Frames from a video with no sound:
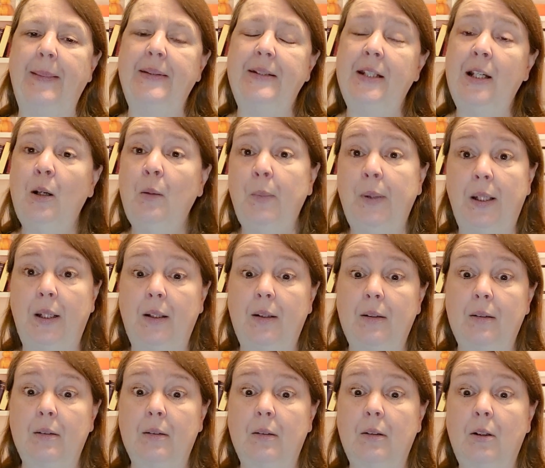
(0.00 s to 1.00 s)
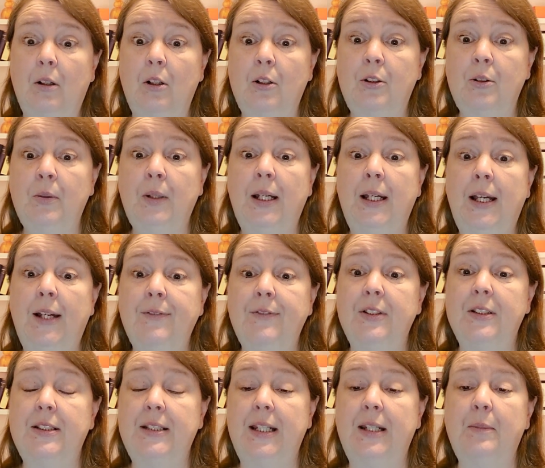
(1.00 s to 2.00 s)
Tell me, or do I have
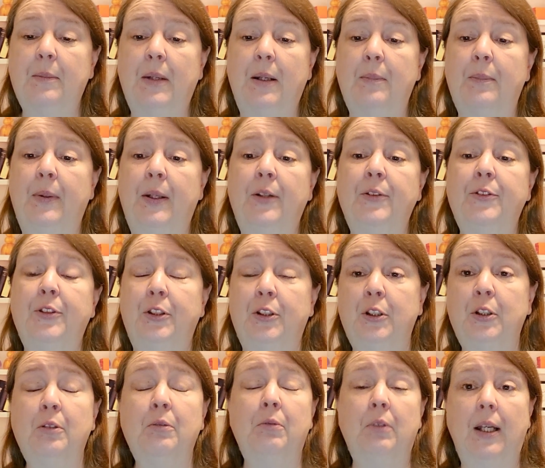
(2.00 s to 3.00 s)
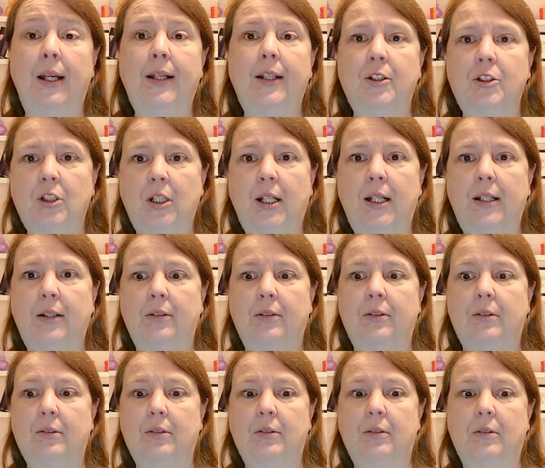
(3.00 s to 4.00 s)
to take my belt to you like a
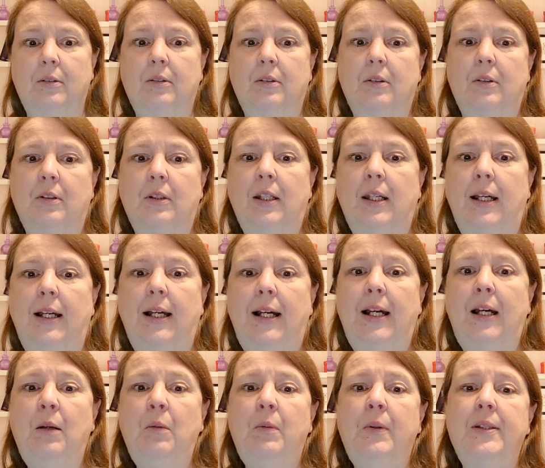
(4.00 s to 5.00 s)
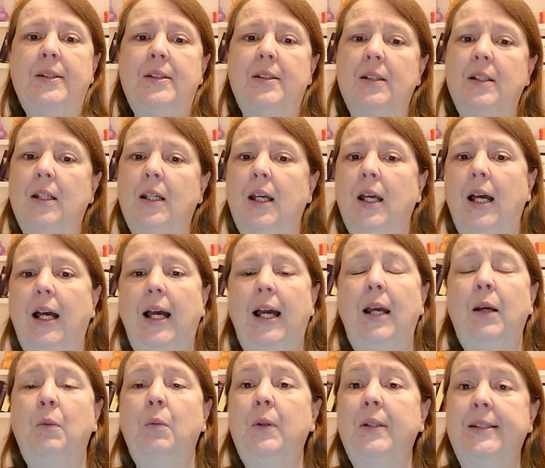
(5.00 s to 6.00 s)
child? I was,
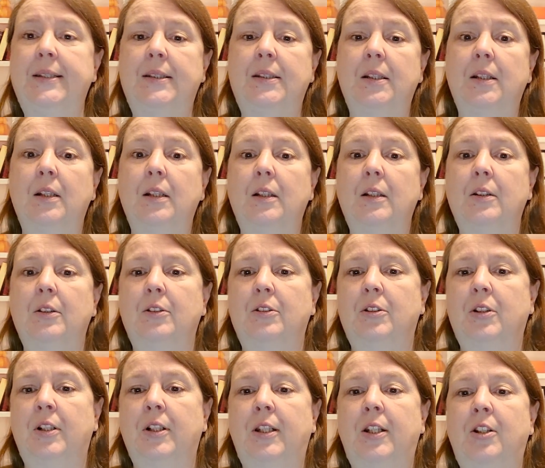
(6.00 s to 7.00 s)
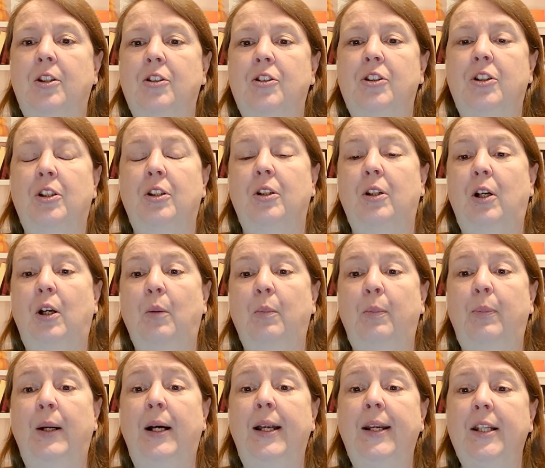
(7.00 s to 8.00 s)
I was, started Kirsha. Her
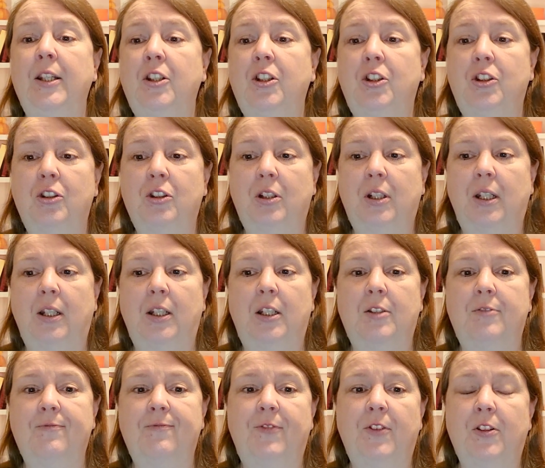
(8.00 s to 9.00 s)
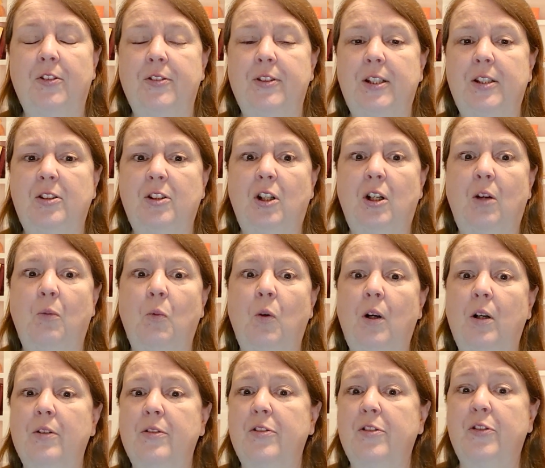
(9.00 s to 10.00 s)
body shook and convulsed as her
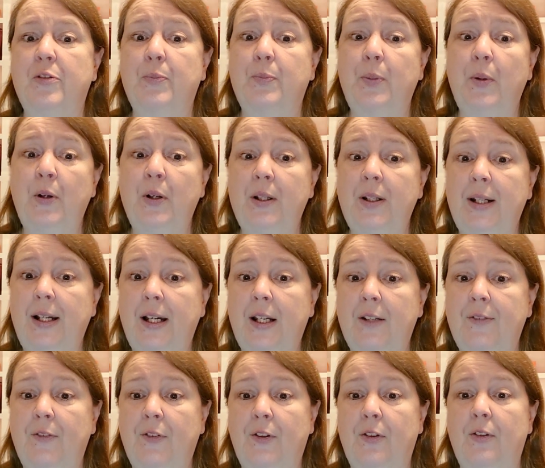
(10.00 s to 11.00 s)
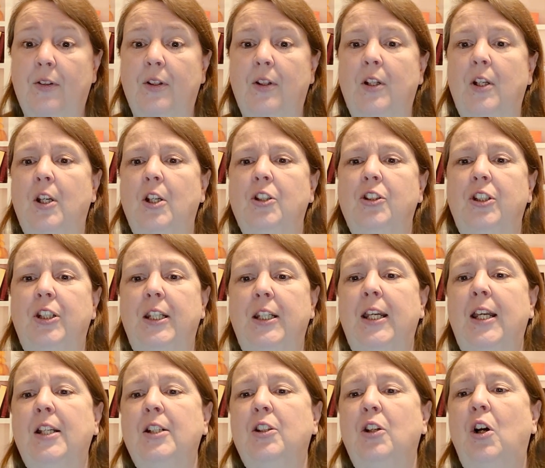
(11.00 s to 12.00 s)
words spurted out of her. She
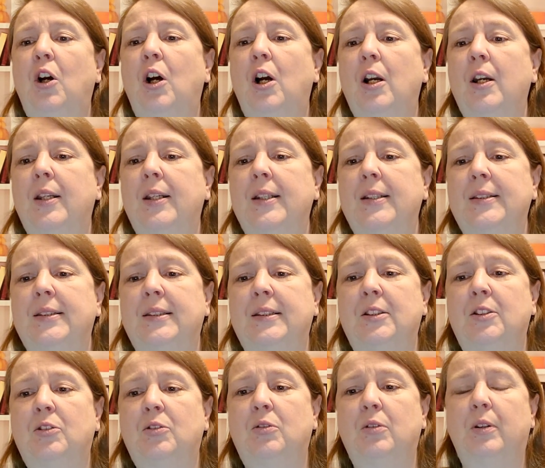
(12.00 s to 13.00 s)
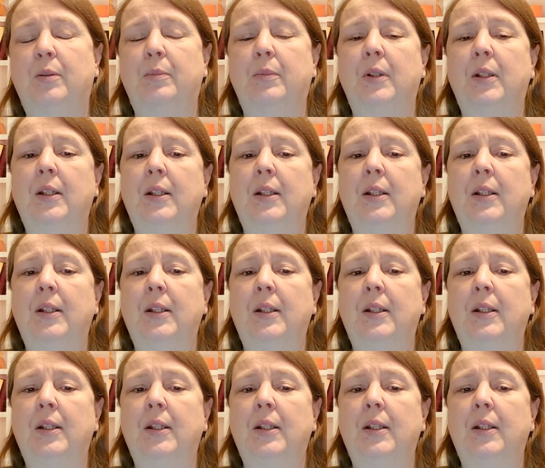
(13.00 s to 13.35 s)
yanked hard against his grip.